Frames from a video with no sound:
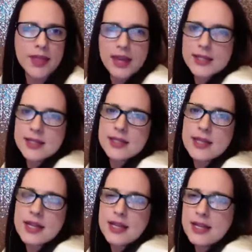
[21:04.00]

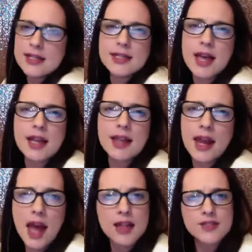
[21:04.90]
see the inside of that
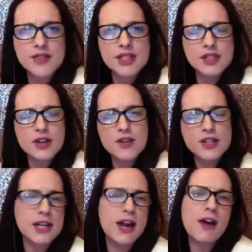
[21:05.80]
house, if it's still for
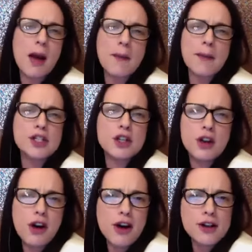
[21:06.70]
sale, how much it
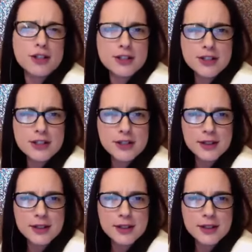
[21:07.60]
costs.